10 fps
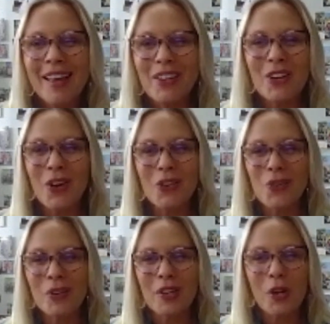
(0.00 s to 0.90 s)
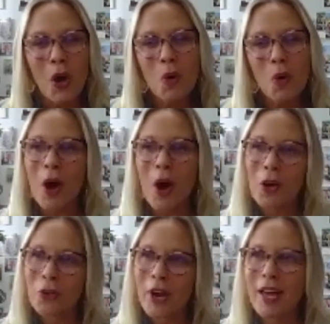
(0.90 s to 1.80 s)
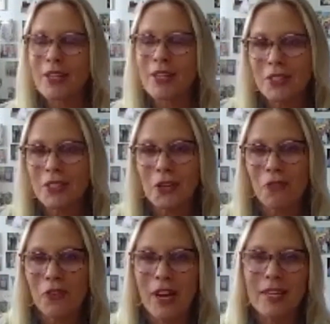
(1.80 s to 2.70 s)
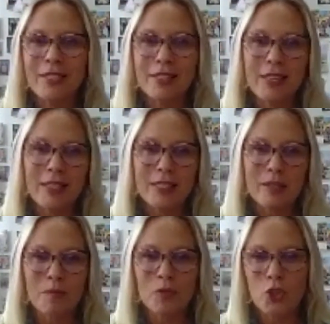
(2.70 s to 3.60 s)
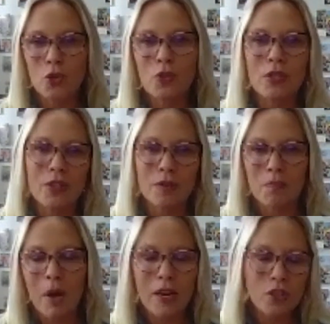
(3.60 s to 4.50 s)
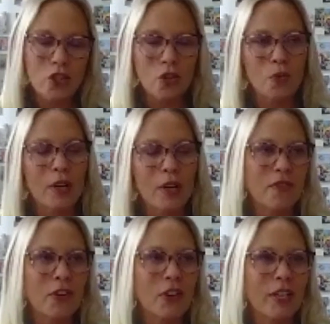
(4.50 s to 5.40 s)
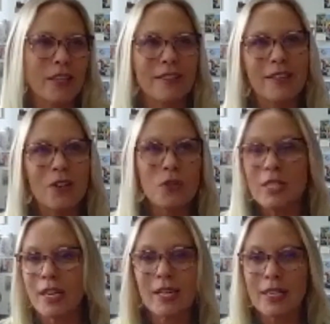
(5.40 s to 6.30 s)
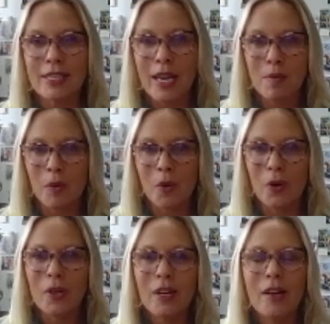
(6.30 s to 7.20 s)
You can go walk around, talk to your friends, get some juice, punch or whatever, and, sit at a table.